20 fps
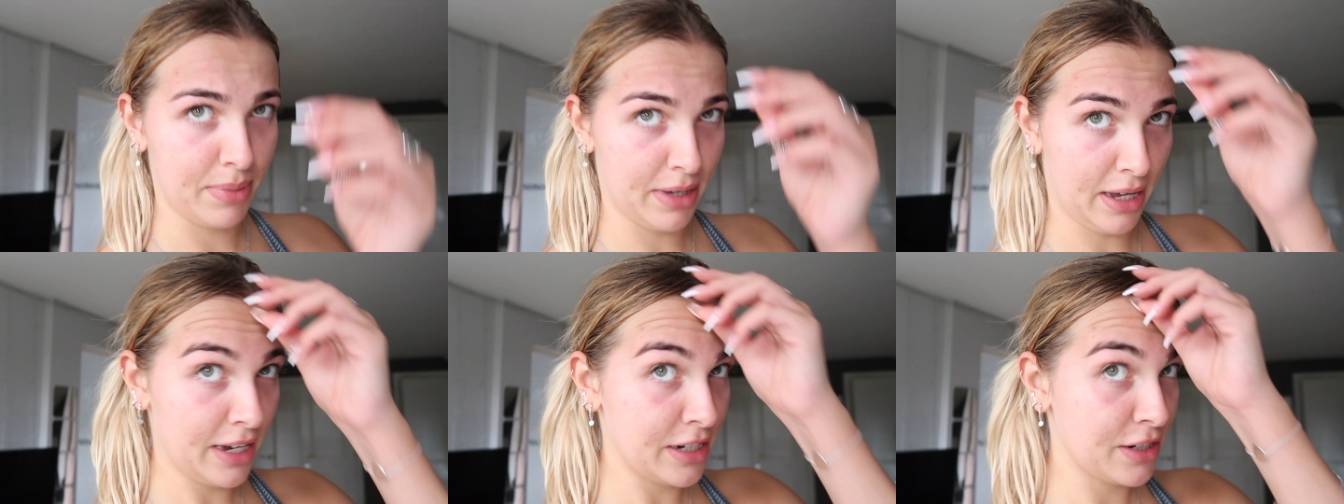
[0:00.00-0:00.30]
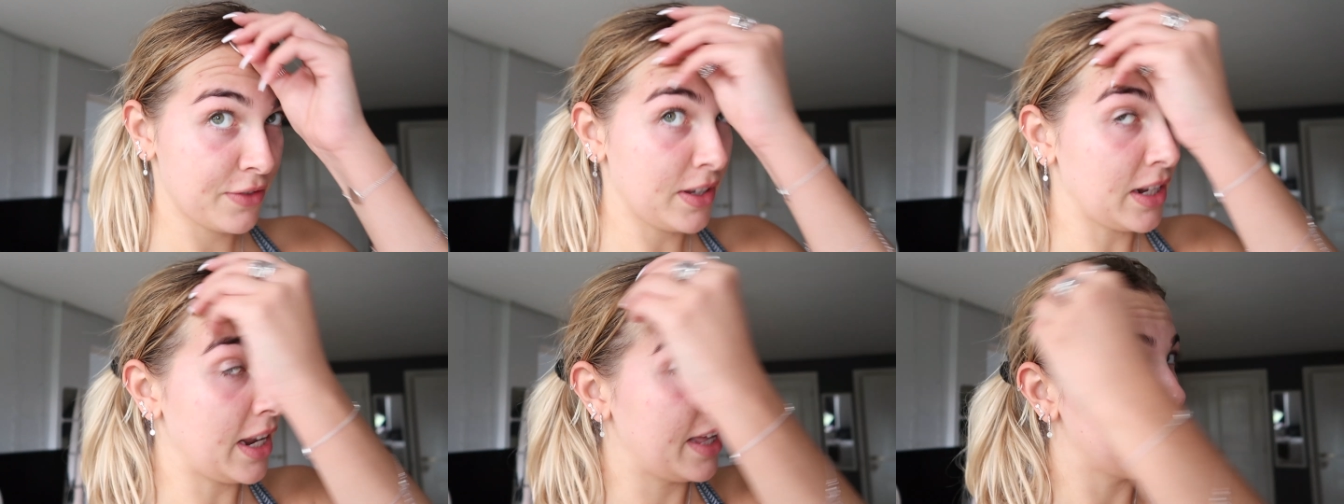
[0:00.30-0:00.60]
but I
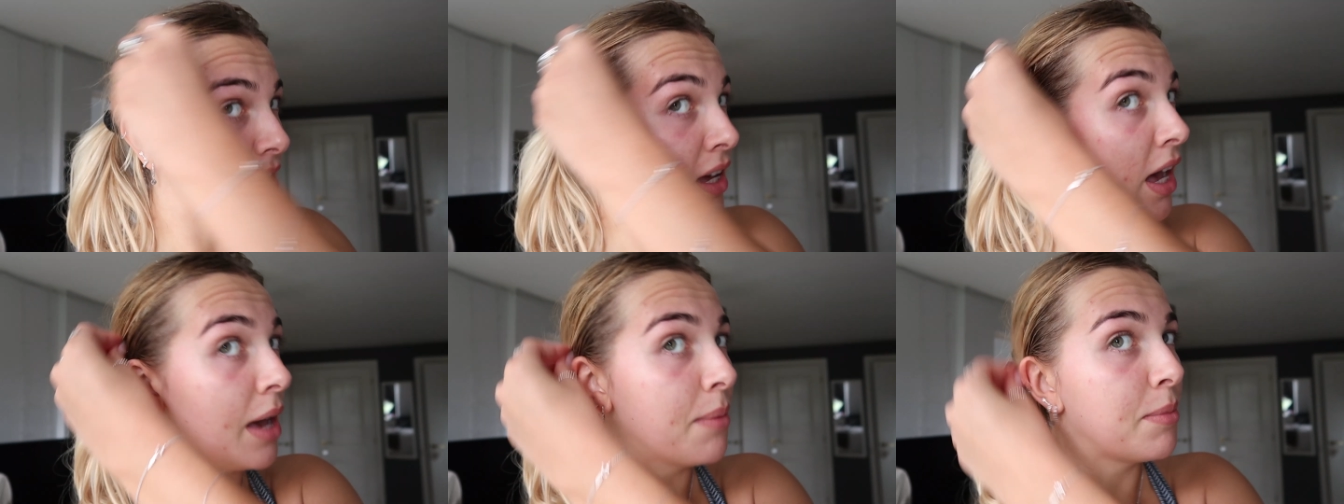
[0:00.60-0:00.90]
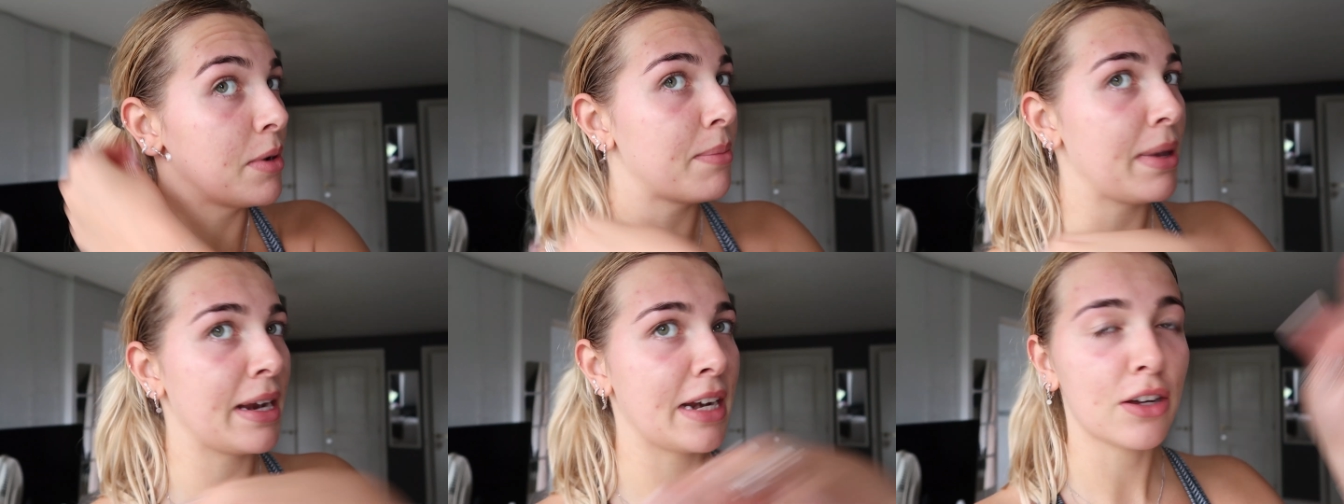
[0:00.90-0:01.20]
just feel like I'm
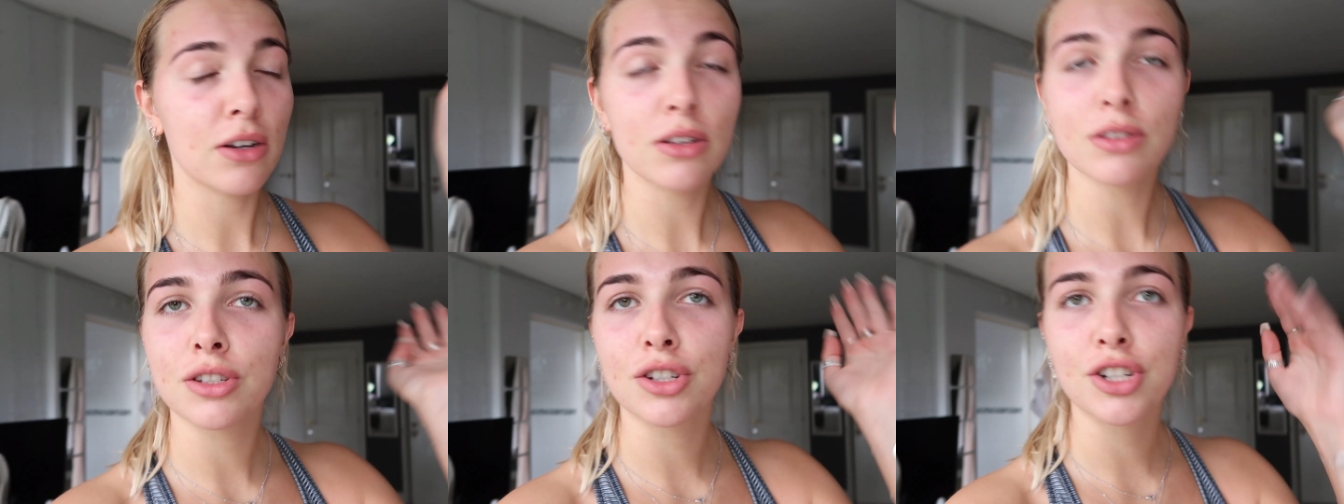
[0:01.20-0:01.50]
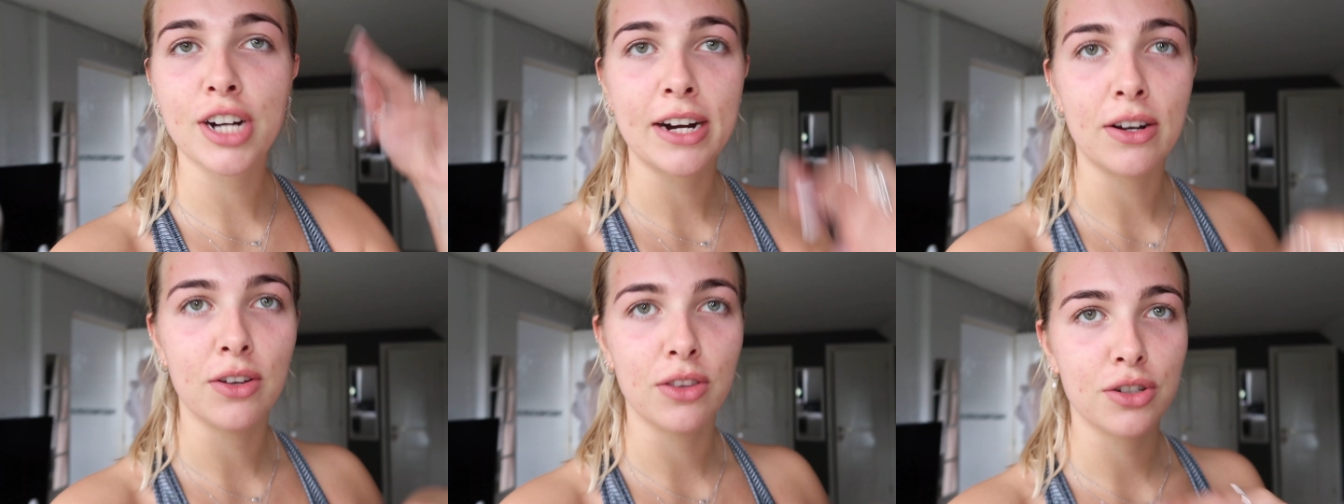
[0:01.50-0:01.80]
going to mainly
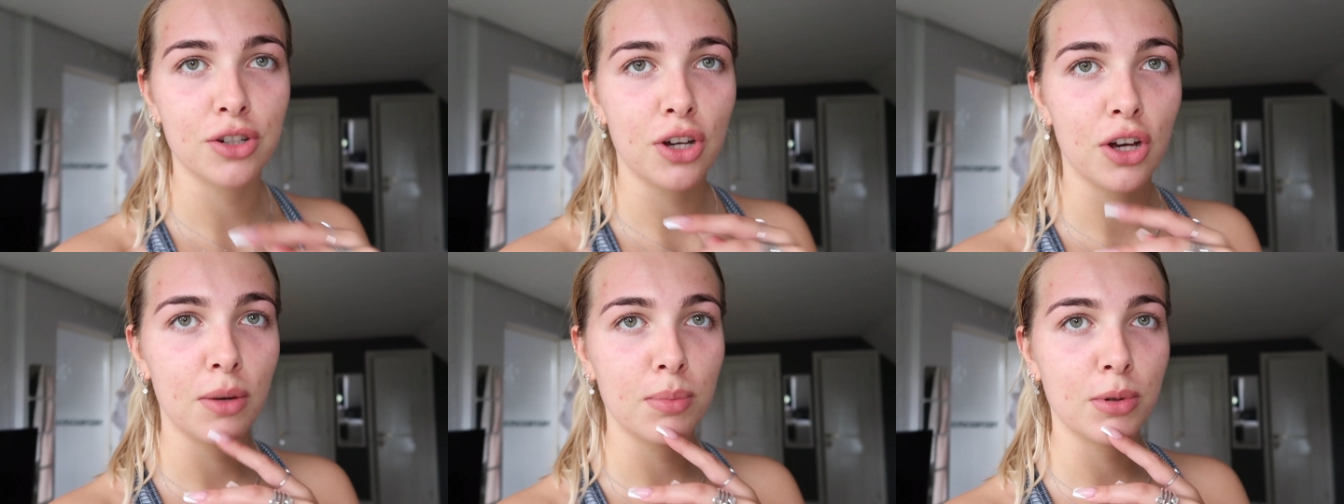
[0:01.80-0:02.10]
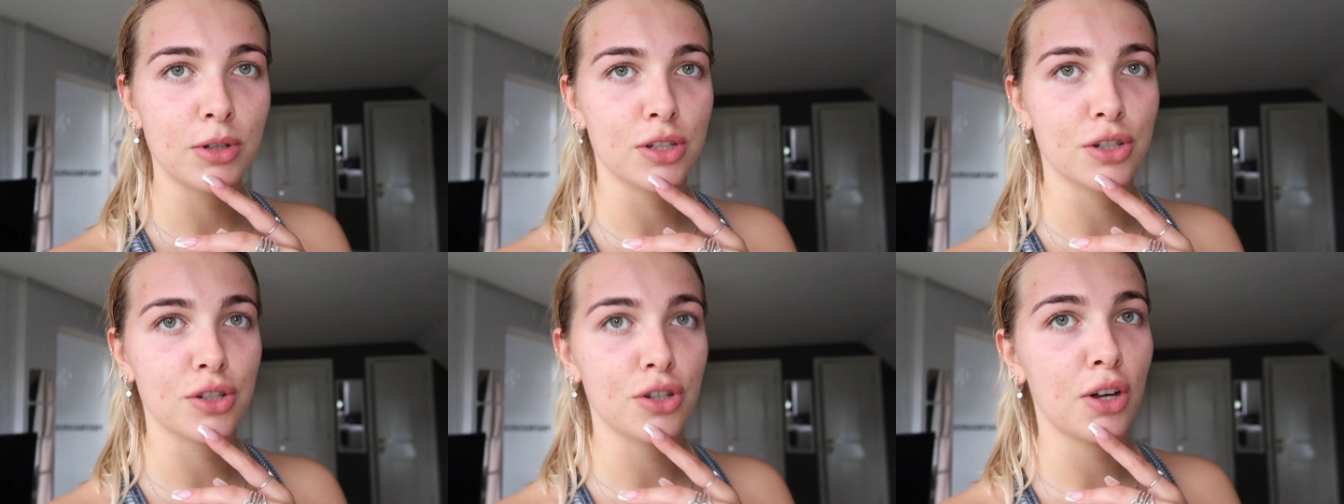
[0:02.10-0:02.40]
concentrate on the top
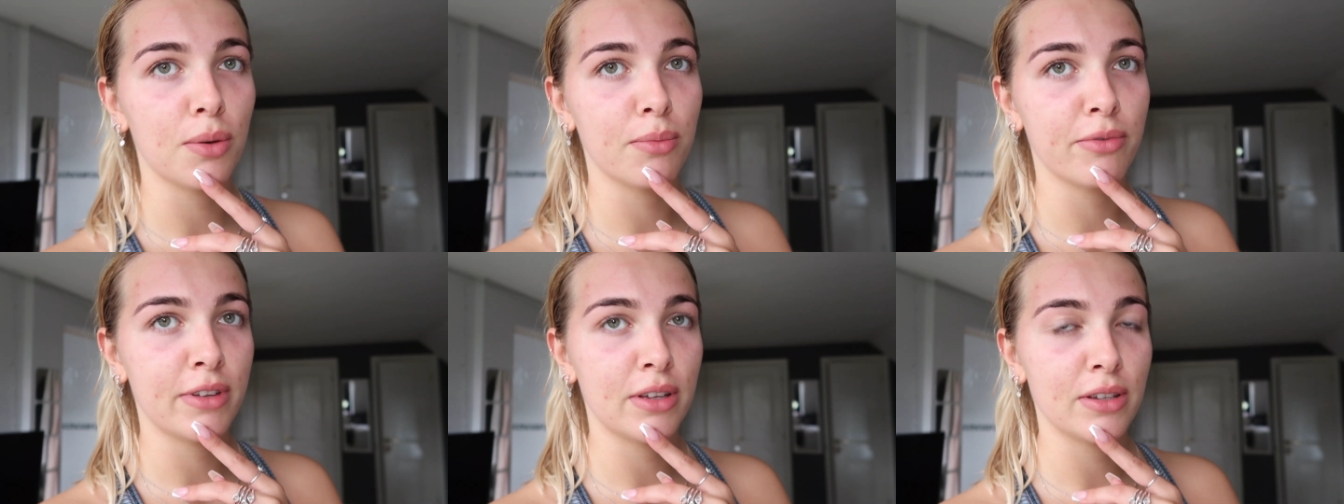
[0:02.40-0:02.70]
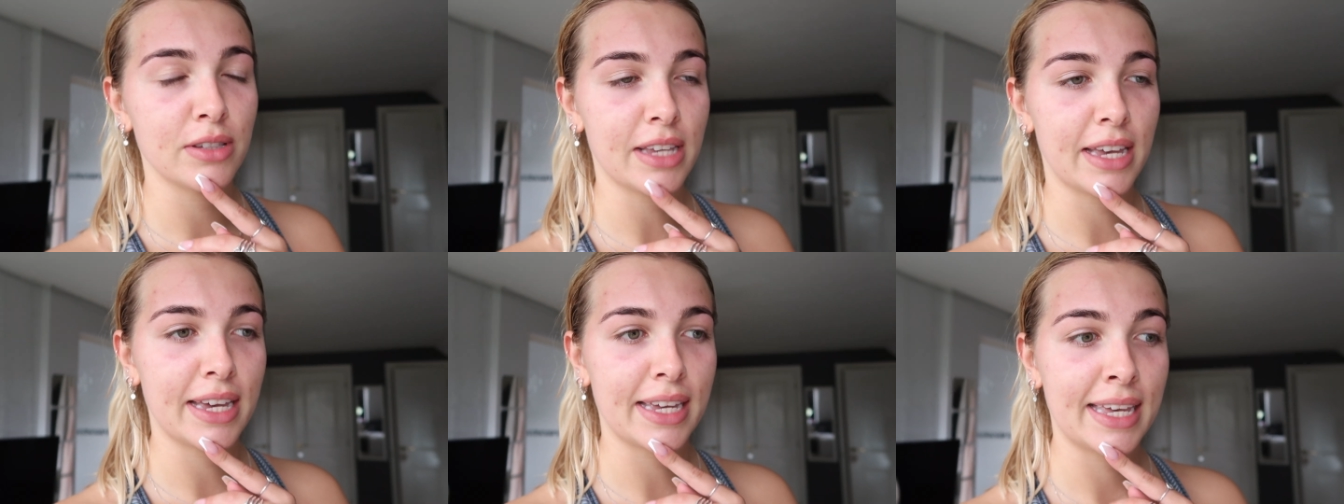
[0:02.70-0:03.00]
because the top
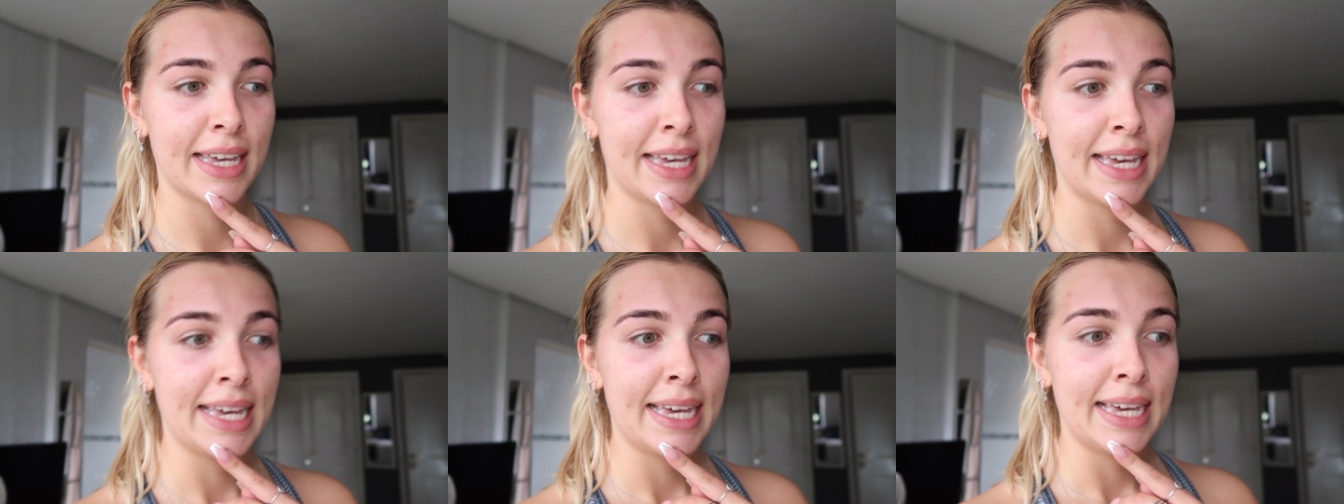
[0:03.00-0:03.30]
feels like